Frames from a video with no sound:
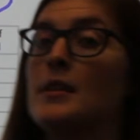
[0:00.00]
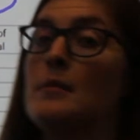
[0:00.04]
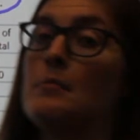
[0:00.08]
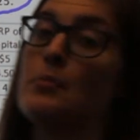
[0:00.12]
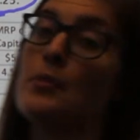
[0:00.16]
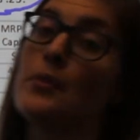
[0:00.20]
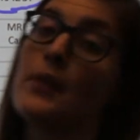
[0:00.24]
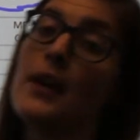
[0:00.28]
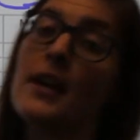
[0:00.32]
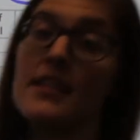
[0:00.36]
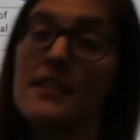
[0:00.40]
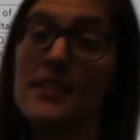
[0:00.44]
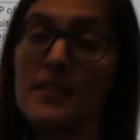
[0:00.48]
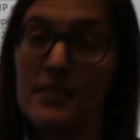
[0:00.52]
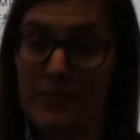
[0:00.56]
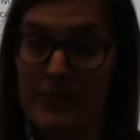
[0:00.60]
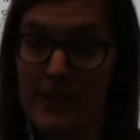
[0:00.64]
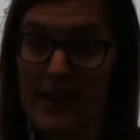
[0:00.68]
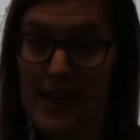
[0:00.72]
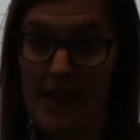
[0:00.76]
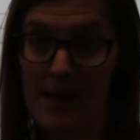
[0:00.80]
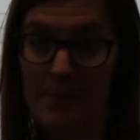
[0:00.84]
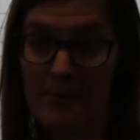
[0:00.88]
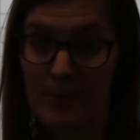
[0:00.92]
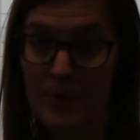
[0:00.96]
the price of
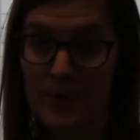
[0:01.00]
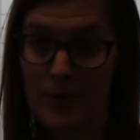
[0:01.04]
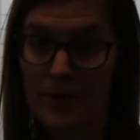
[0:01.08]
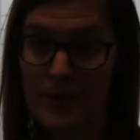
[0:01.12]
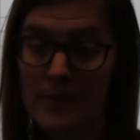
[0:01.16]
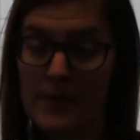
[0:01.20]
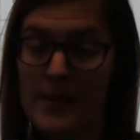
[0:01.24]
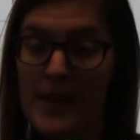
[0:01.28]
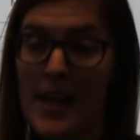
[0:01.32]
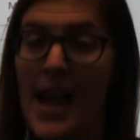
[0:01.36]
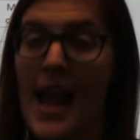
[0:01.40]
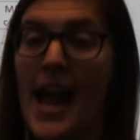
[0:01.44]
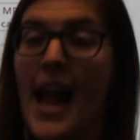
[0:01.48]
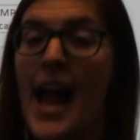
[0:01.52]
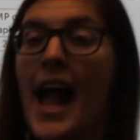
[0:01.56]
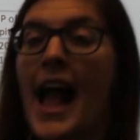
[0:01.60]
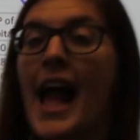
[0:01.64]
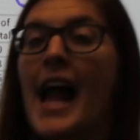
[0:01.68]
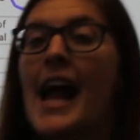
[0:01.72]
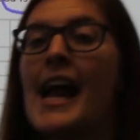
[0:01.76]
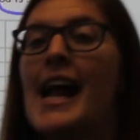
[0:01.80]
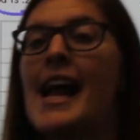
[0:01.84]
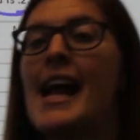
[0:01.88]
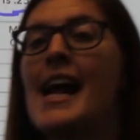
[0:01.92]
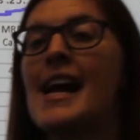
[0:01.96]
capital.
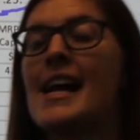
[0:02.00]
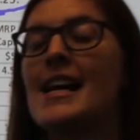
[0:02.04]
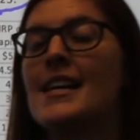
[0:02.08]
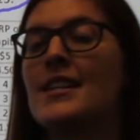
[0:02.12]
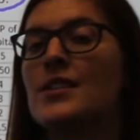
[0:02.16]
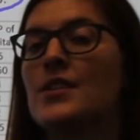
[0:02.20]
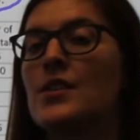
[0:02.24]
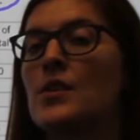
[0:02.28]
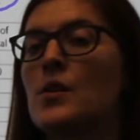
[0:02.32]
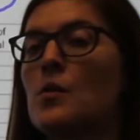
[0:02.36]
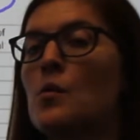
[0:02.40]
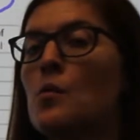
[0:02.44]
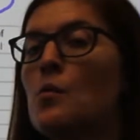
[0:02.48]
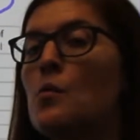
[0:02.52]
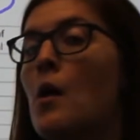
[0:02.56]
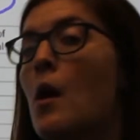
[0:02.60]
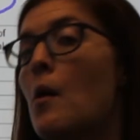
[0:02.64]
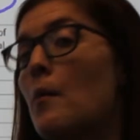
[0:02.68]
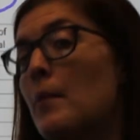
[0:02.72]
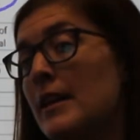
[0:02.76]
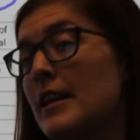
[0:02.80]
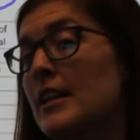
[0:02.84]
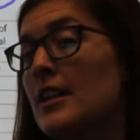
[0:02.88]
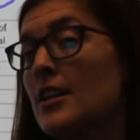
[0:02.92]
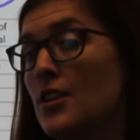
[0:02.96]
And
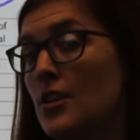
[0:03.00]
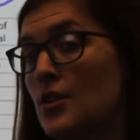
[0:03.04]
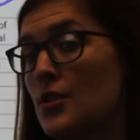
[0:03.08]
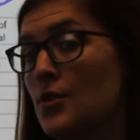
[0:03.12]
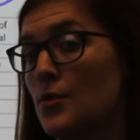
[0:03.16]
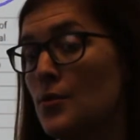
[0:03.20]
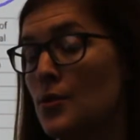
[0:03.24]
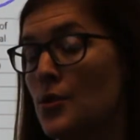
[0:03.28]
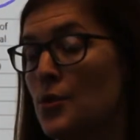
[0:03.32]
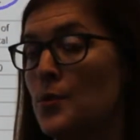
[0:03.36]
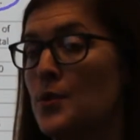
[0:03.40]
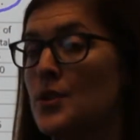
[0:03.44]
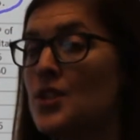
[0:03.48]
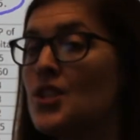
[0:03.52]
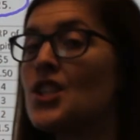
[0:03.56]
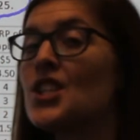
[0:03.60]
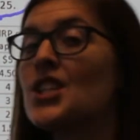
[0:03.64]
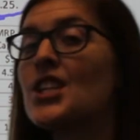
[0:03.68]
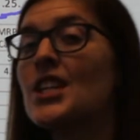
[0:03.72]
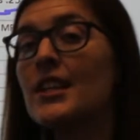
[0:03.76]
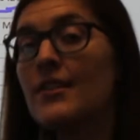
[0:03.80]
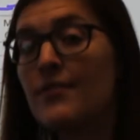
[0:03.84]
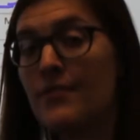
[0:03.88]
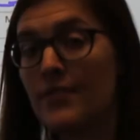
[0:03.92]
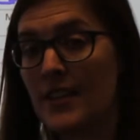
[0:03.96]
what we need to do to
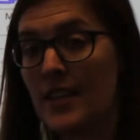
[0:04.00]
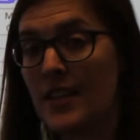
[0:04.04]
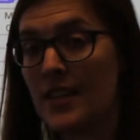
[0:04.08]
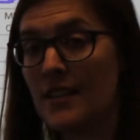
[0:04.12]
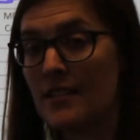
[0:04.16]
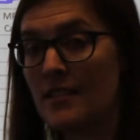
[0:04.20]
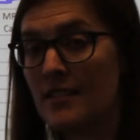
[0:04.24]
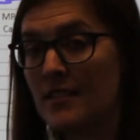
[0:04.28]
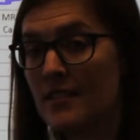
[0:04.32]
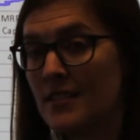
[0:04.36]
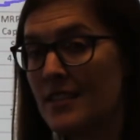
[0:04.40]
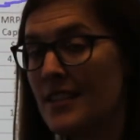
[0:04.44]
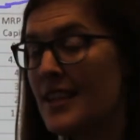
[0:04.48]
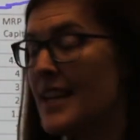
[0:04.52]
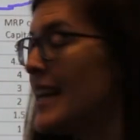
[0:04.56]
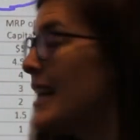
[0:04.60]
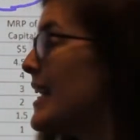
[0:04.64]
achieve this